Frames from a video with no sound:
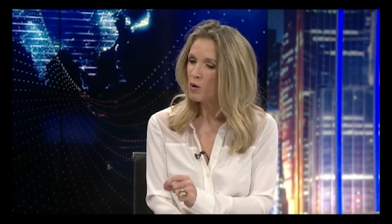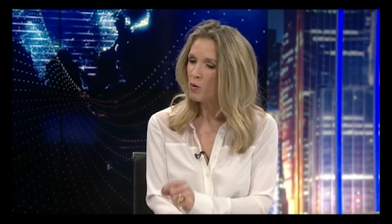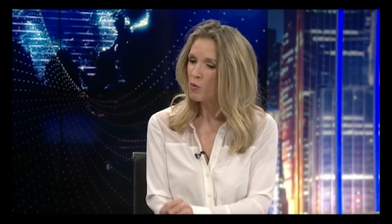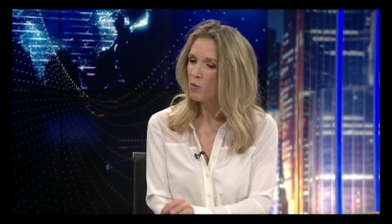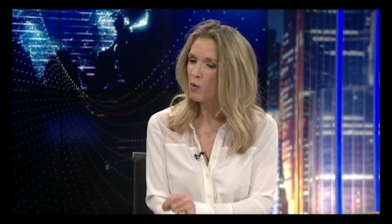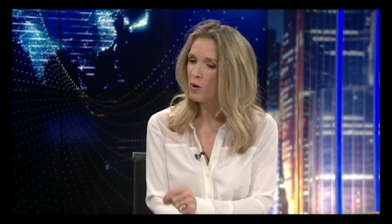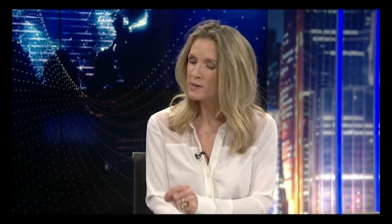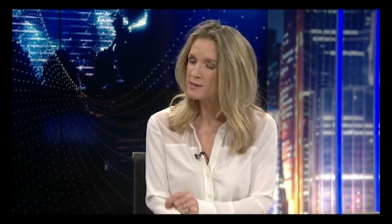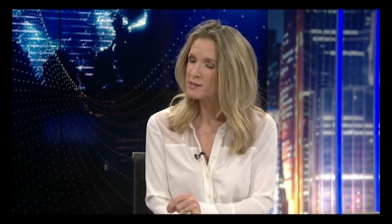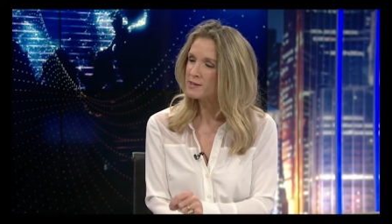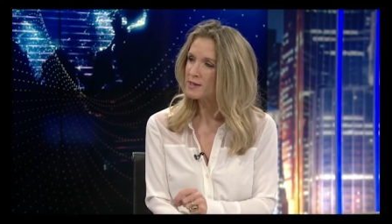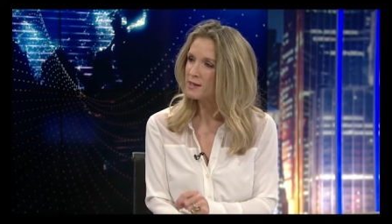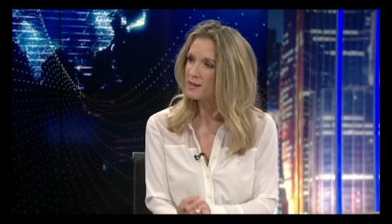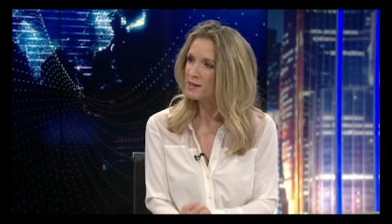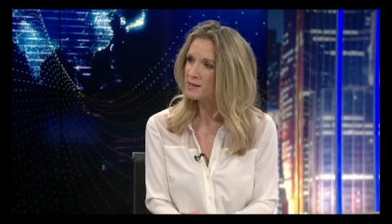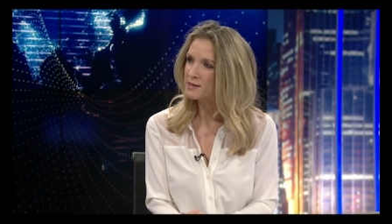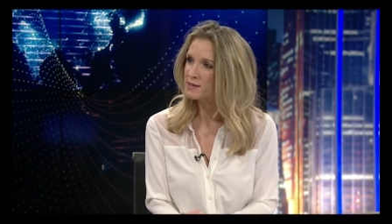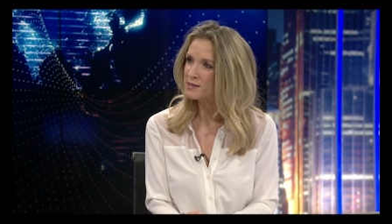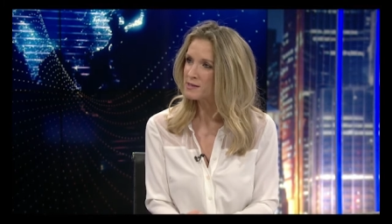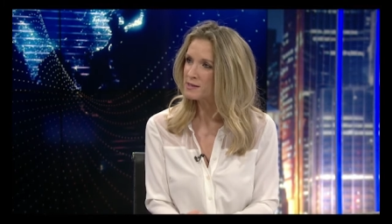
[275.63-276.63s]
Why is it
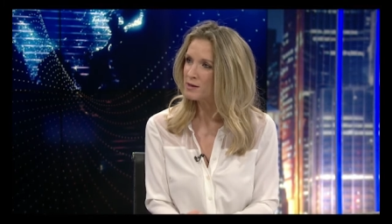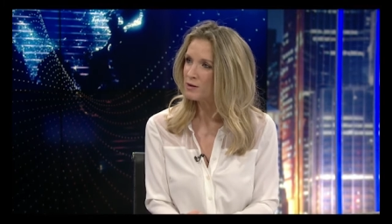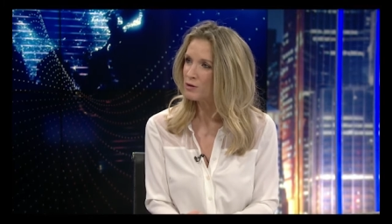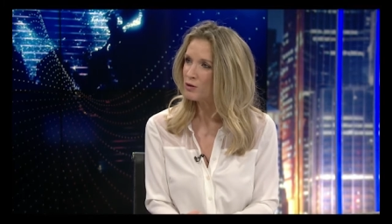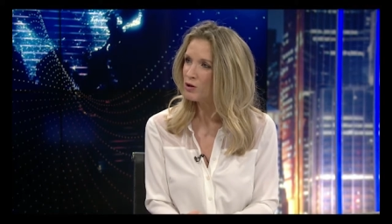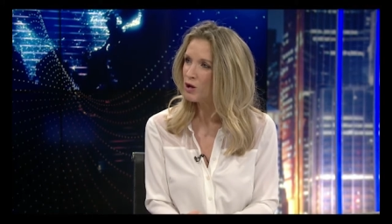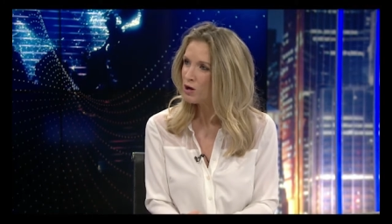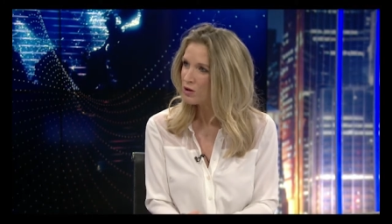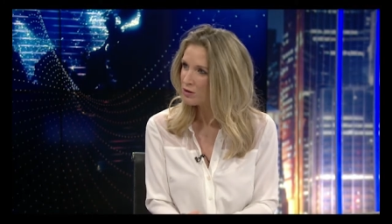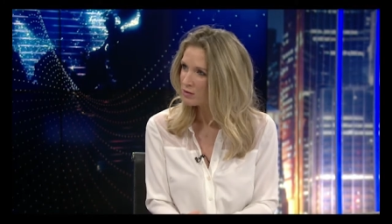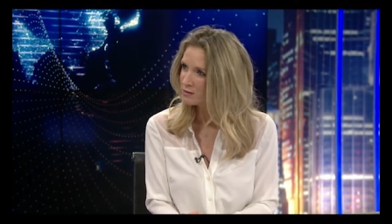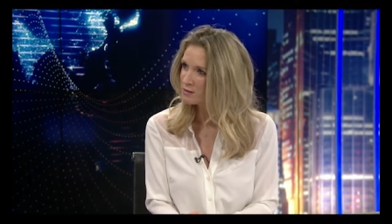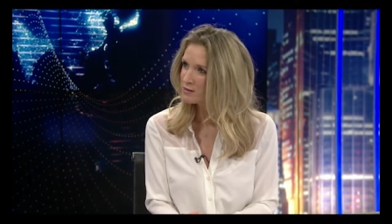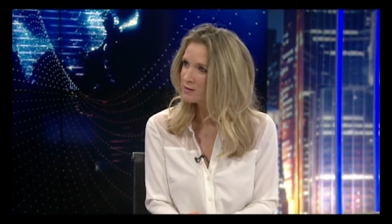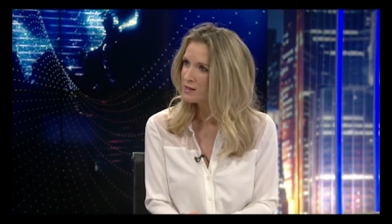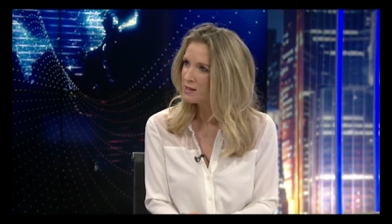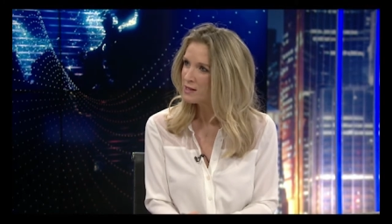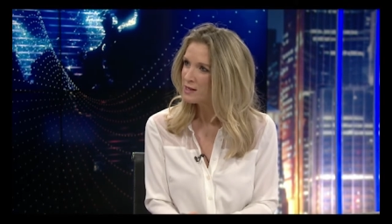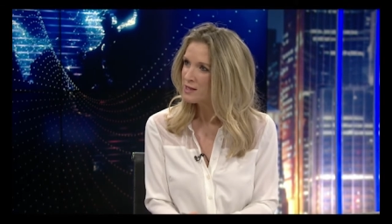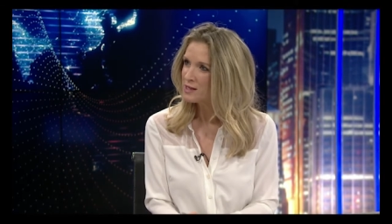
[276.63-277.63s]
taking us so long
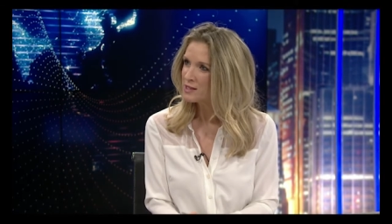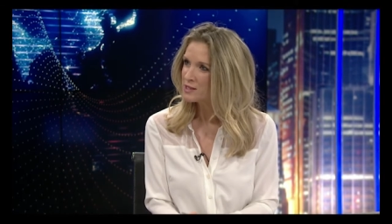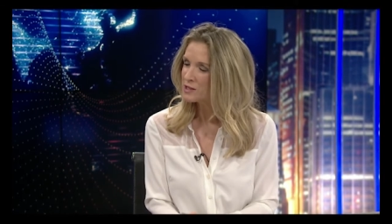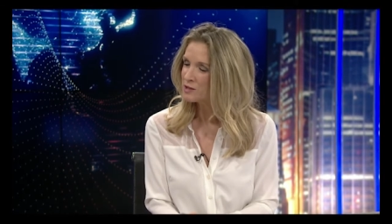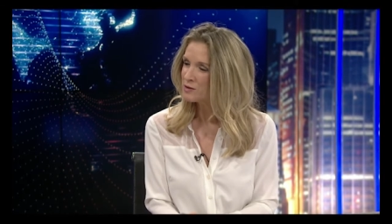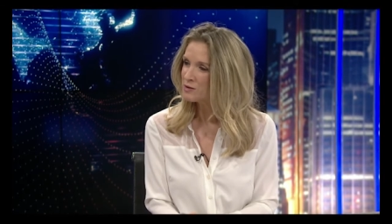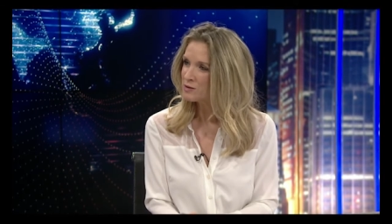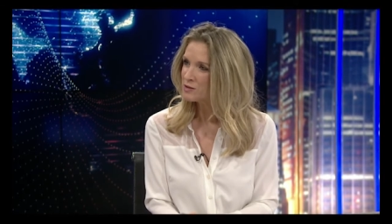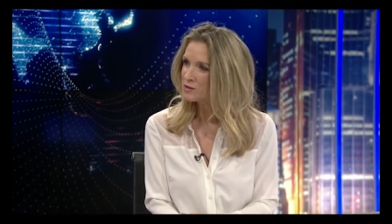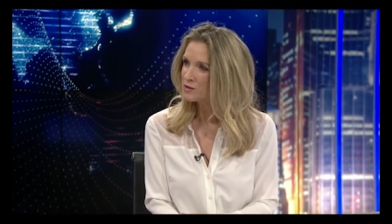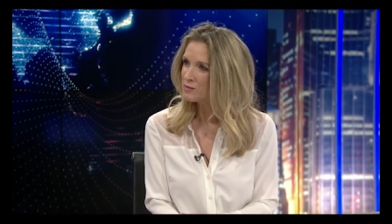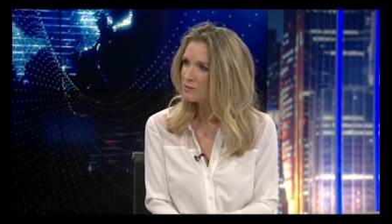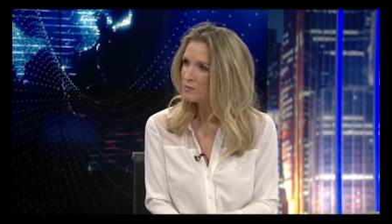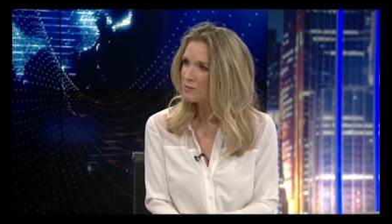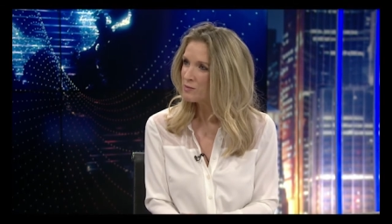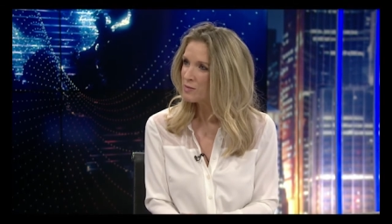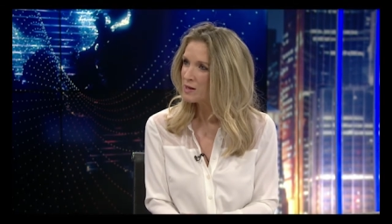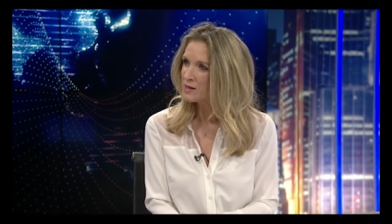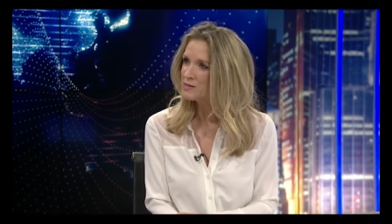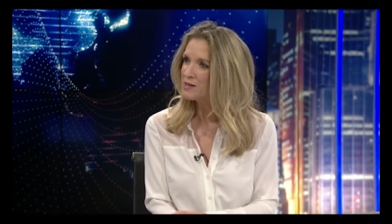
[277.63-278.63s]
to
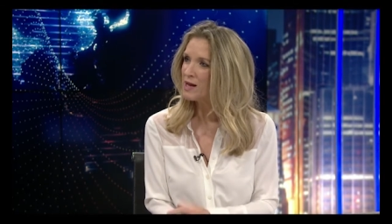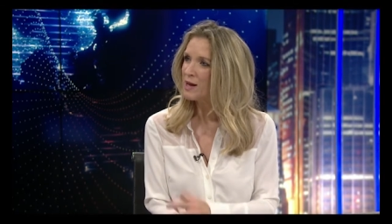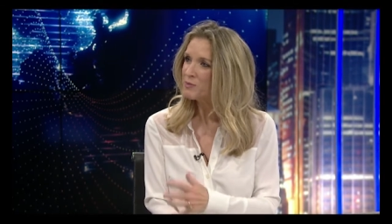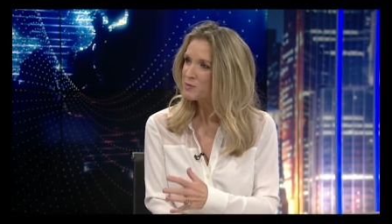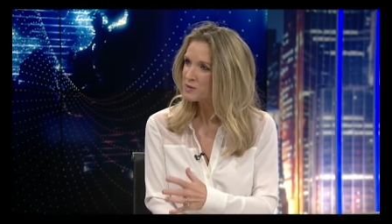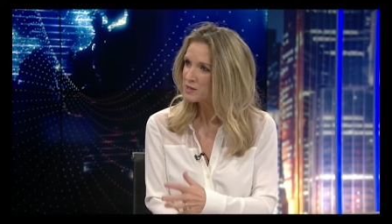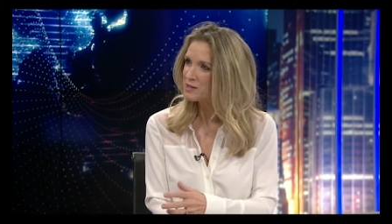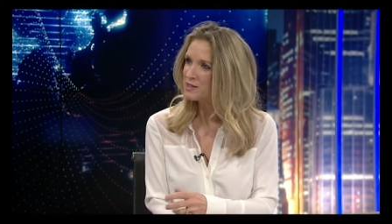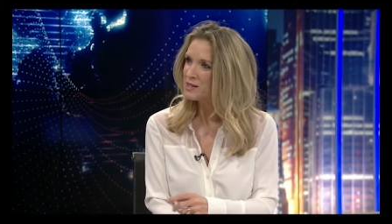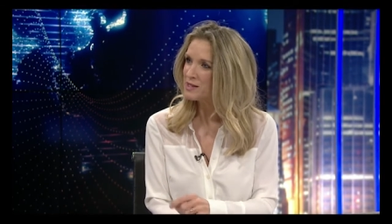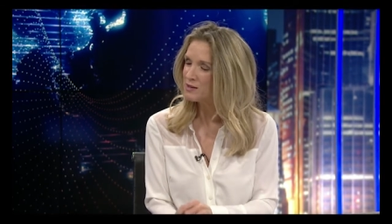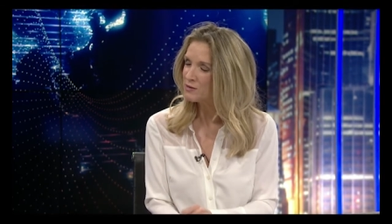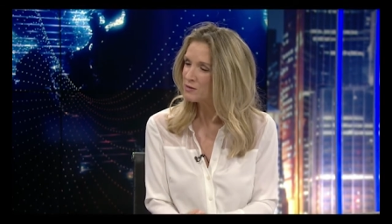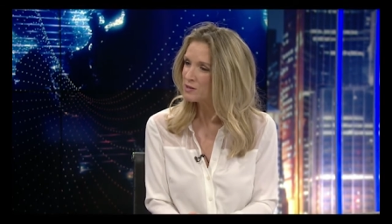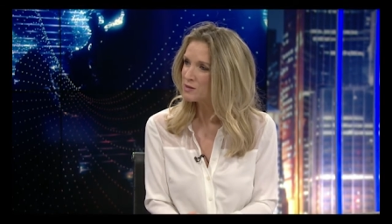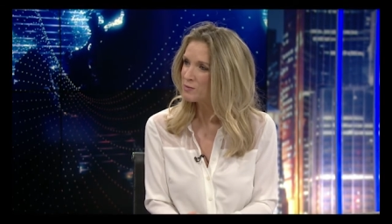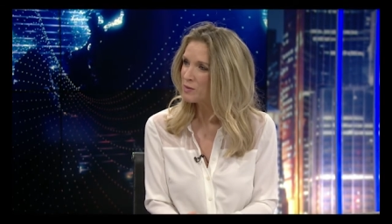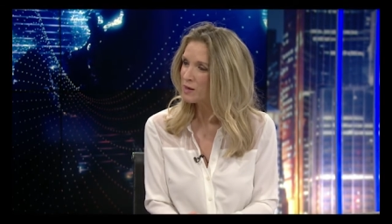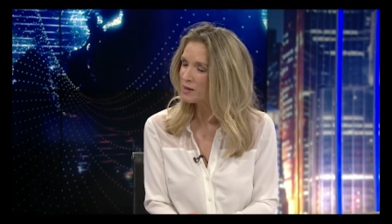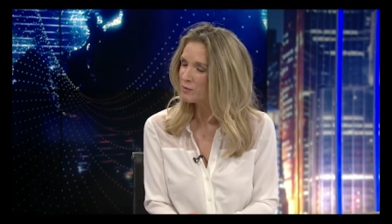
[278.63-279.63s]
adapt it here and
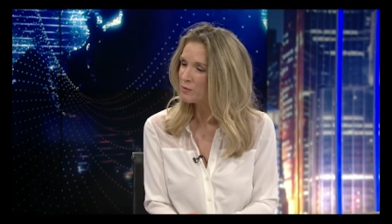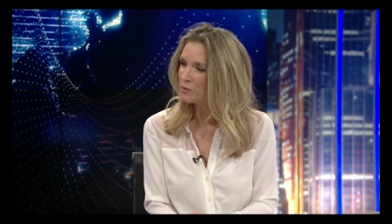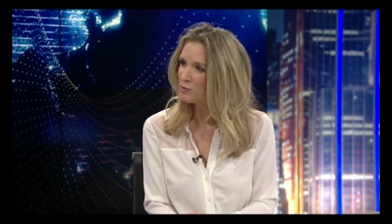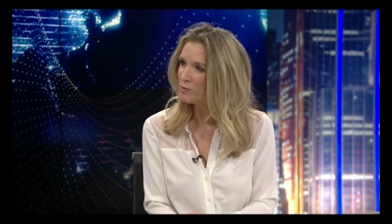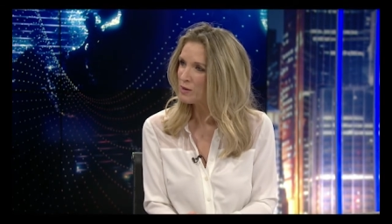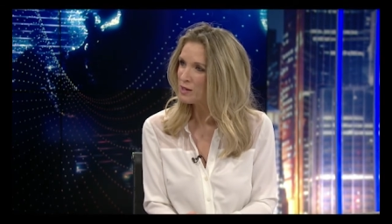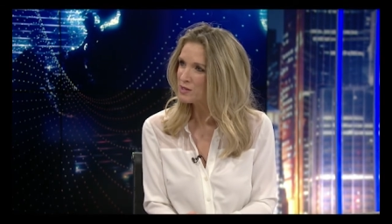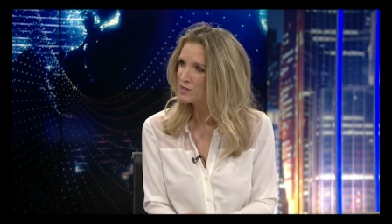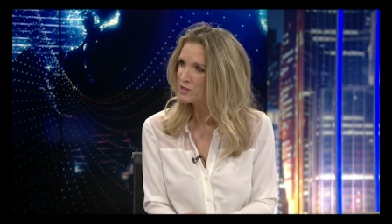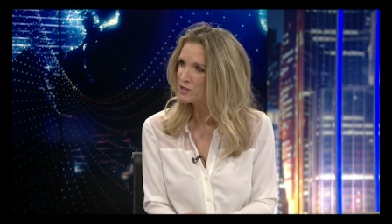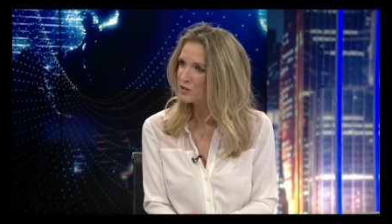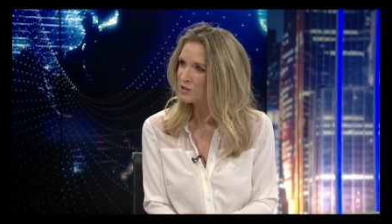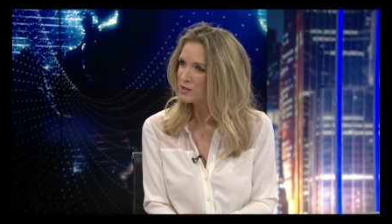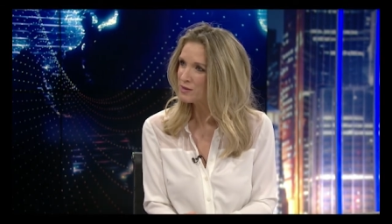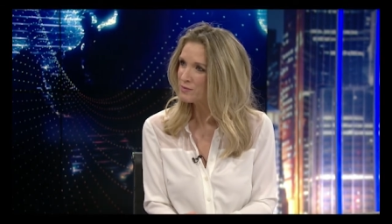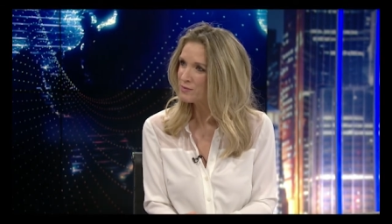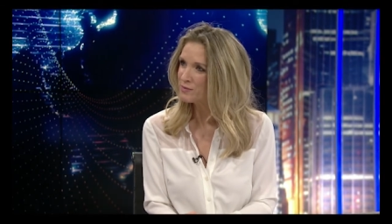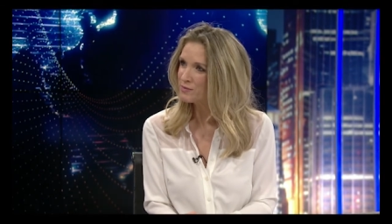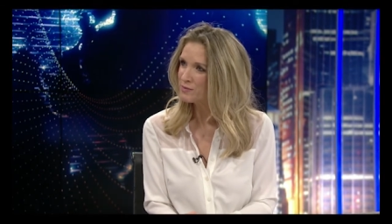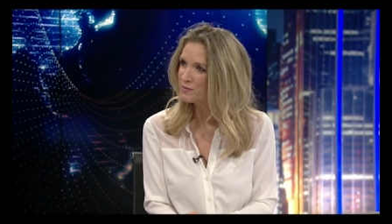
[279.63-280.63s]
to make it more mainstream?